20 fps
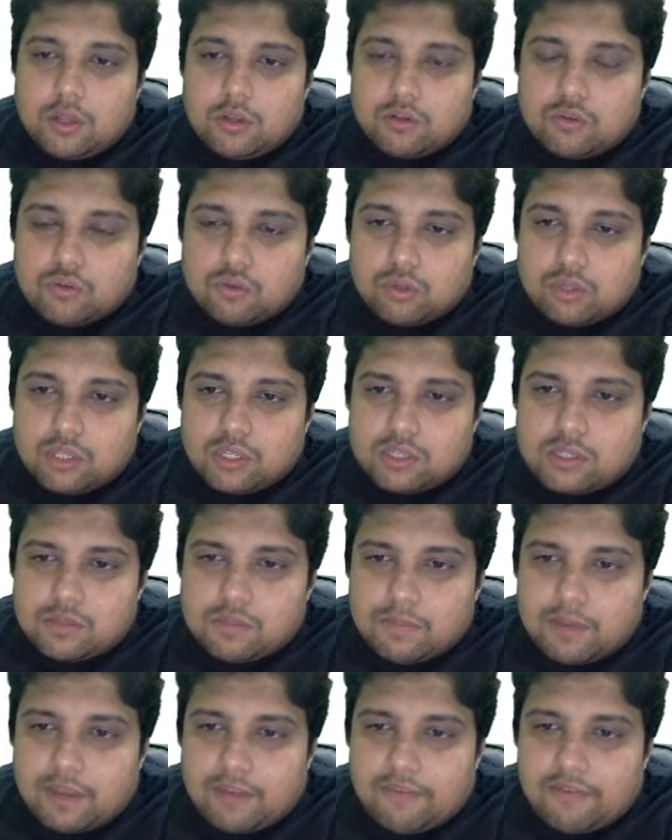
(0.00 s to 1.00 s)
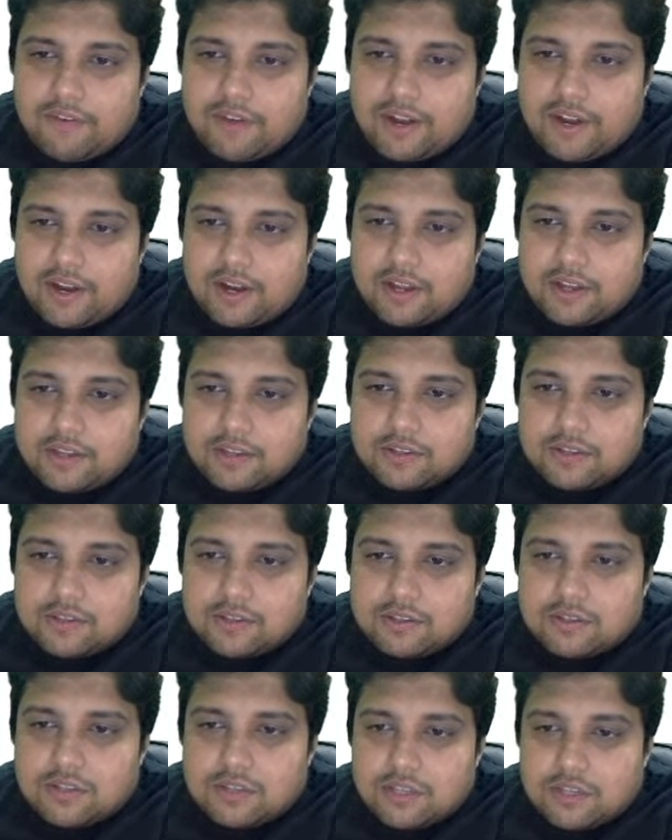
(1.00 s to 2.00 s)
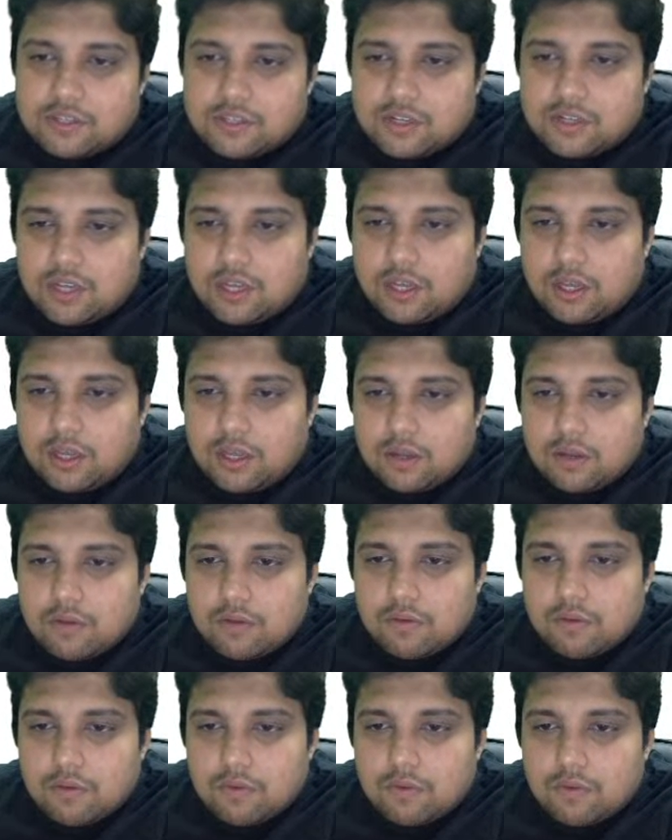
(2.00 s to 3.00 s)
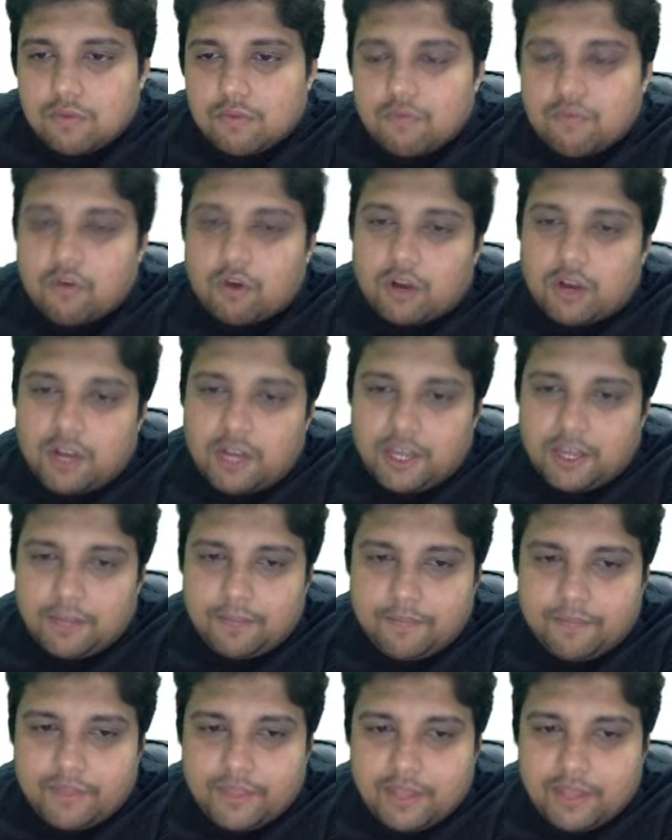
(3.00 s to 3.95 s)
so this, my friend, is 60 40,